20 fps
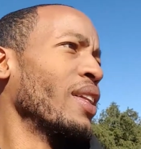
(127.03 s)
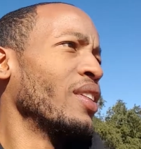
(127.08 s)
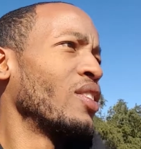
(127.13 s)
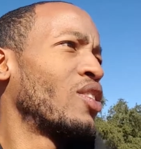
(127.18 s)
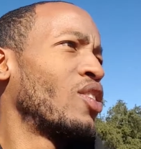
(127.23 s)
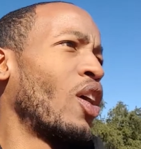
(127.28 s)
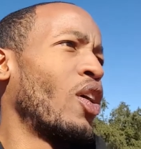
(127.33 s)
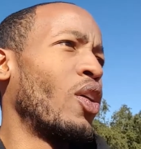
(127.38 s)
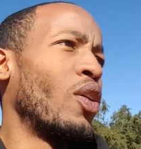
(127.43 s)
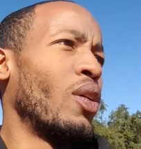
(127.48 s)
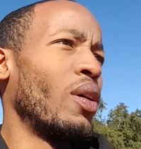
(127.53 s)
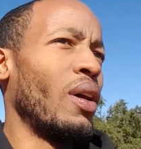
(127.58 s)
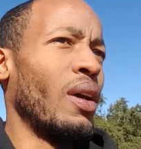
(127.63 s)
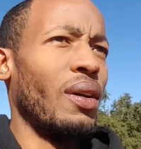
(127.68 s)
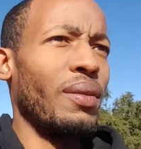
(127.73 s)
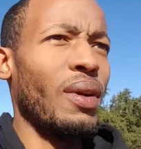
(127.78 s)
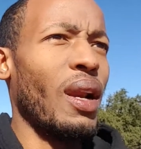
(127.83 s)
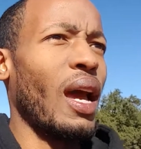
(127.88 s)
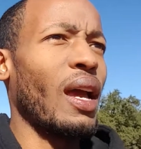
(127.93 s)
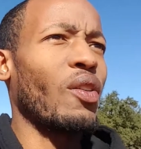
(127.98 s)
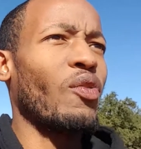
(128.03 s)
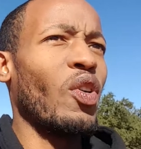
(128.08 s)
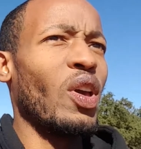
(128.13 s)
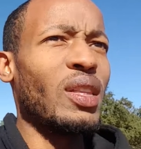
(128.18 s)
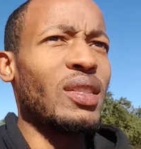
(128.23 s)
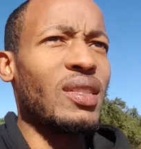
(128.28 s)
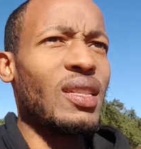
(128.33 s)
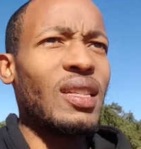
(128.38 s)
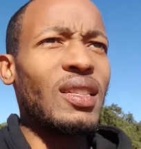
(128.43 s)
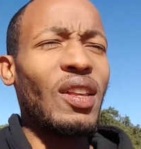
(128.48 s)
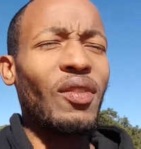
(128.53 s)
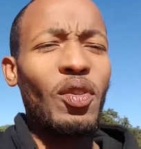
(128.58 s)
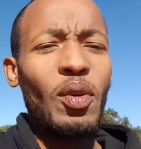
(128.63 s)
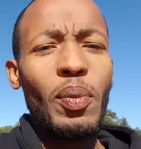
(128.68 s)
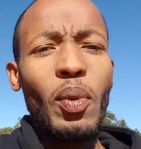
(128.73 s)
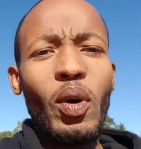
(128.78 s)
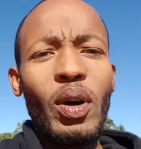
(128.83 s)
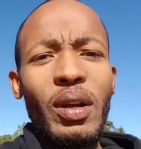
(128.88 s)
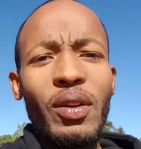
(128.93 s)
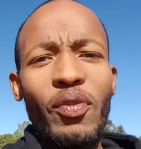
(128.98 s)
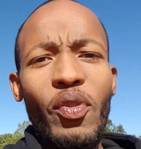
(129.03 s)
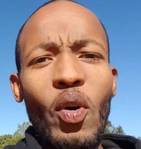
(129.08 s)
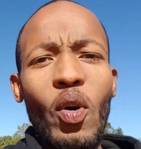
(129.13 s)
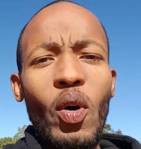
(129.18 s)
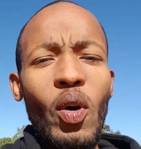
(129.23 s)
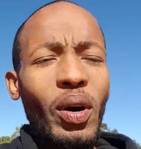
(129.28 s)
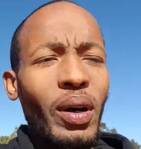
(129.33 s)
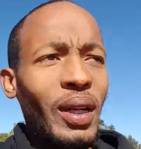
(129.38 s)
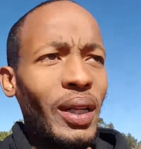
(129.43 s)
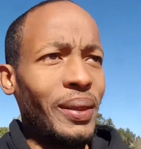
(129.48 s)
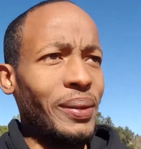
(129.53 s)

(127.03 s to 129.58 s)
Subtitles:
So like for instance, if you bought in for